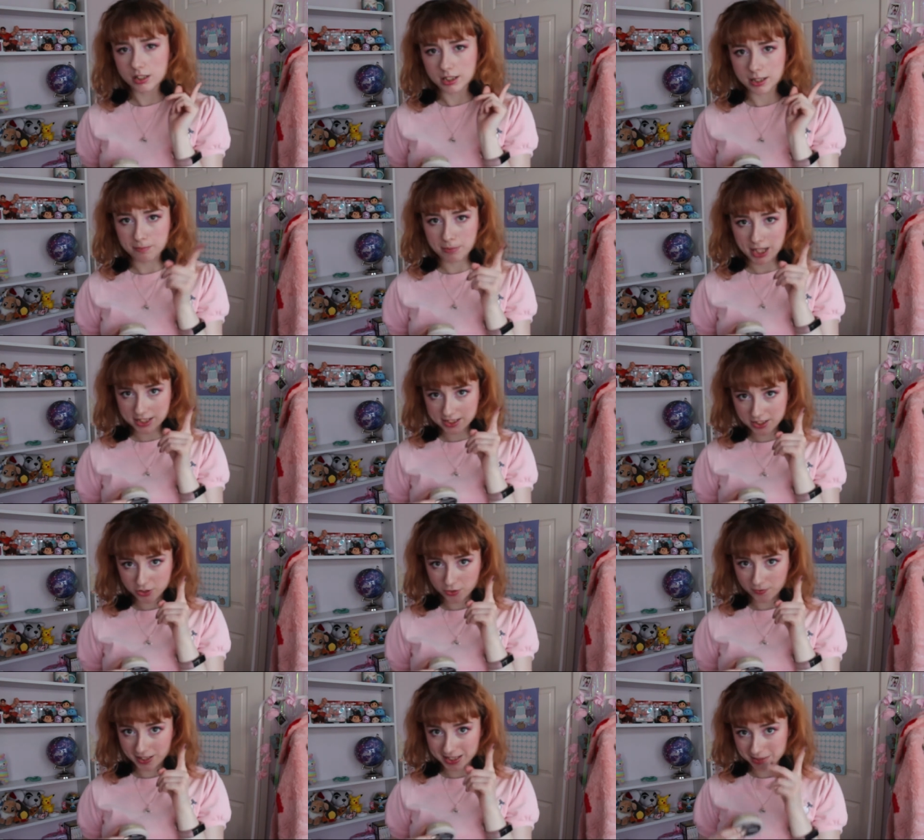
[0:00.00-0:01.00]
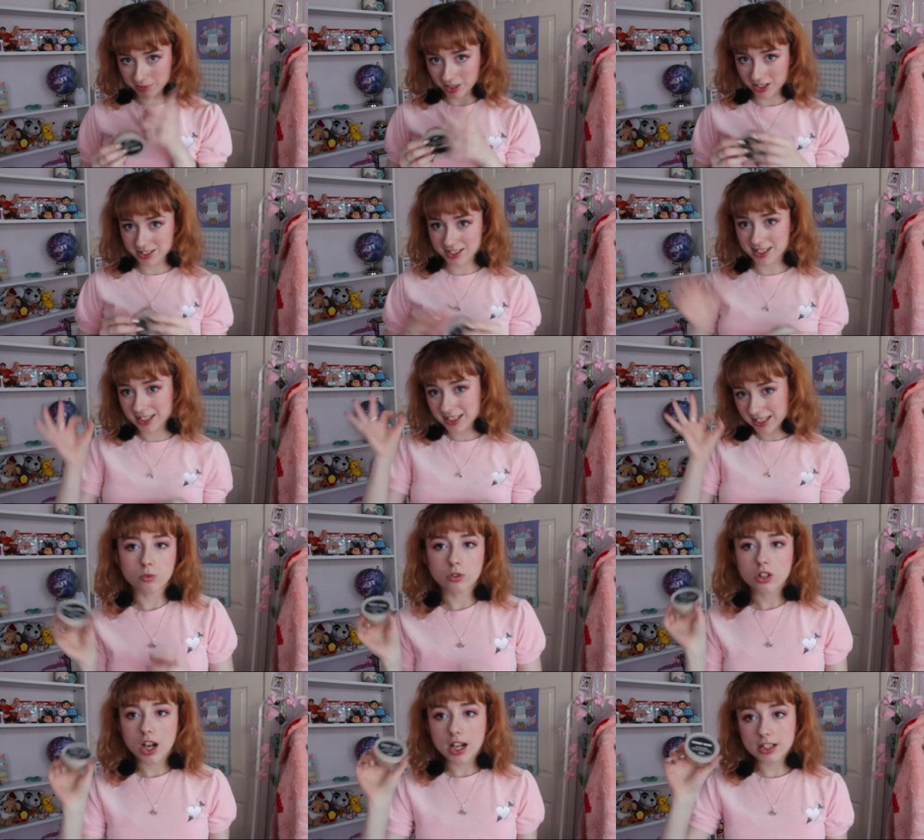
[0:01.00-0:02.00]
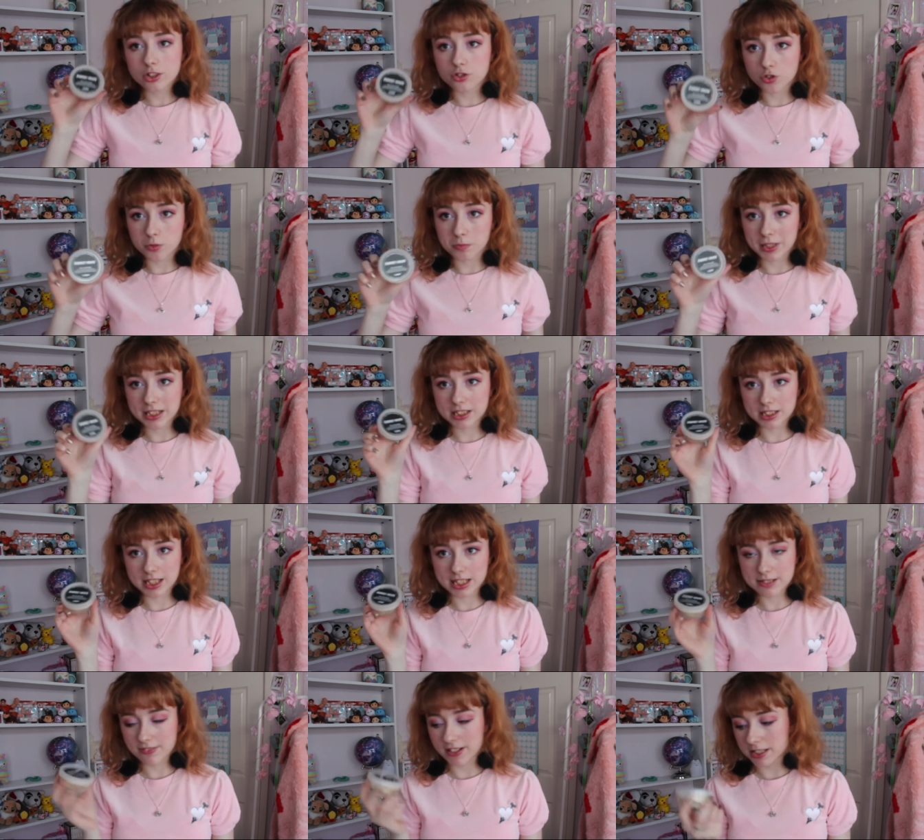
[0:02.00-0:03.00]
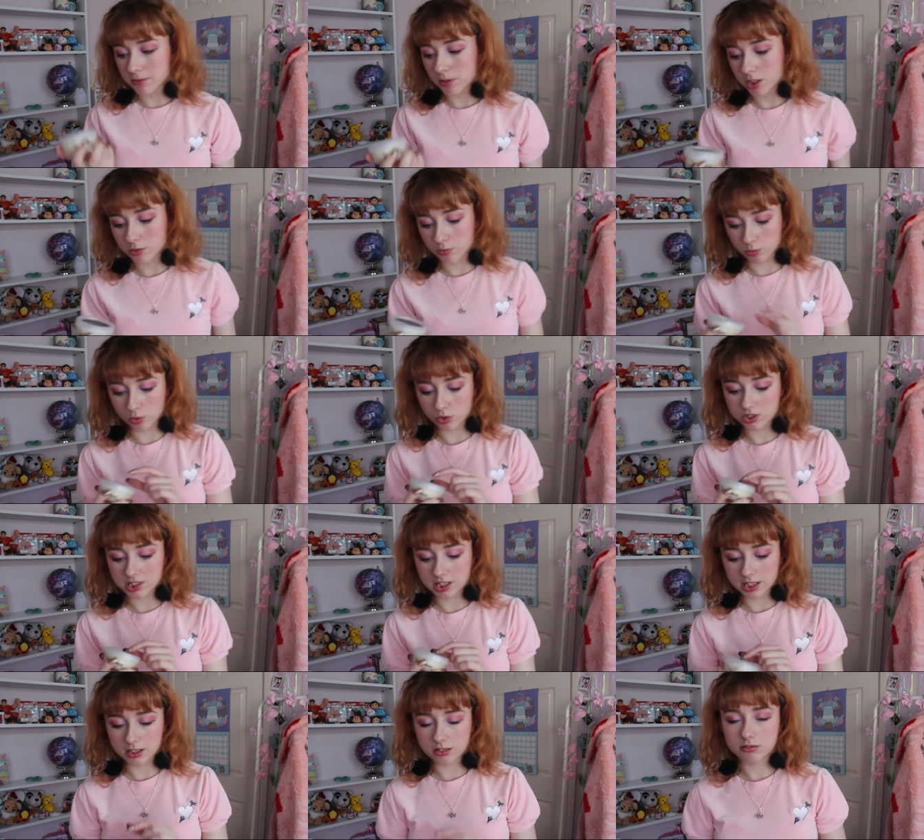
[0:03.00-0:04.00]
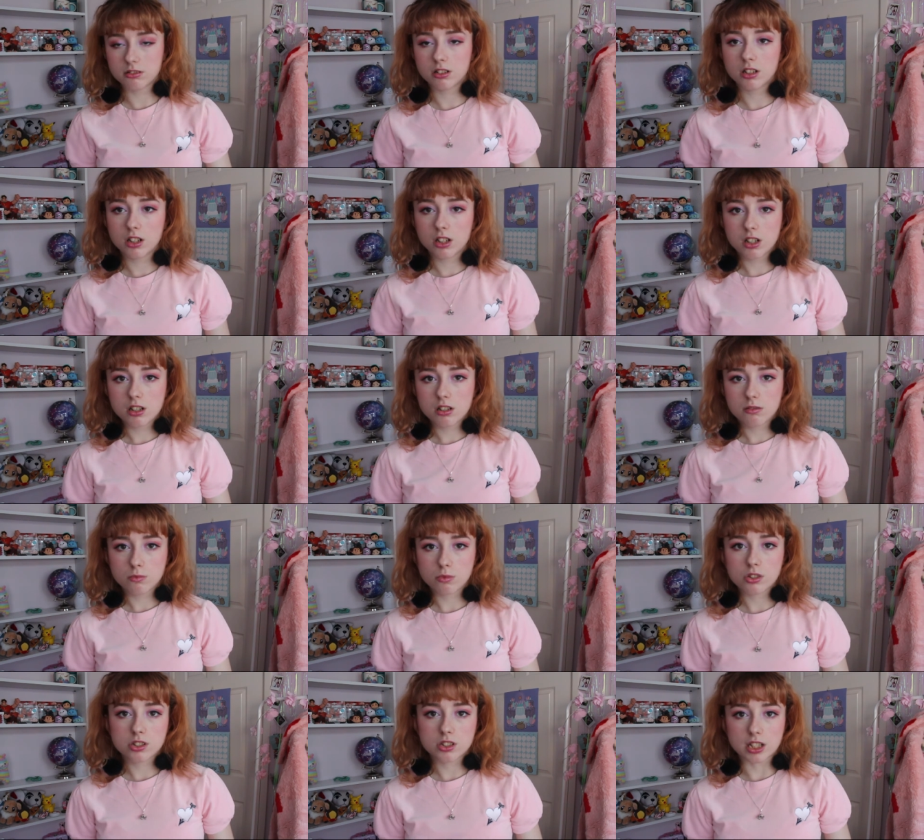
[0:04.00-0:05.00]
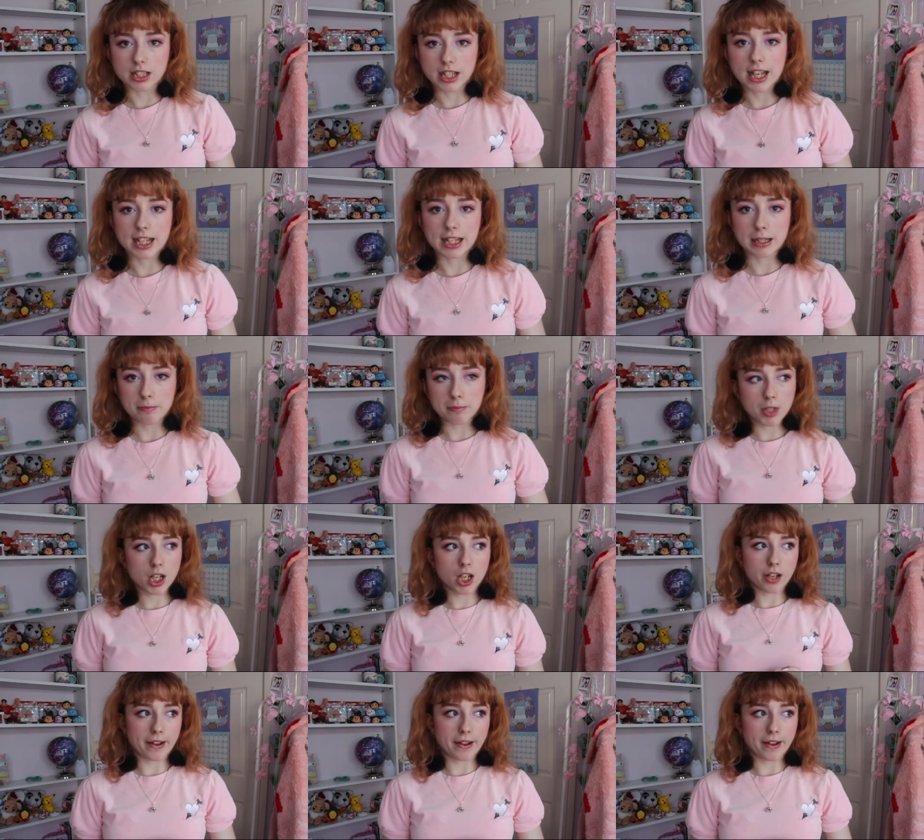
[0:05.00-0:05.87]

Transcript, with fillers: And that paste is your face mask. What kind of drew me to this face mask was the was the name.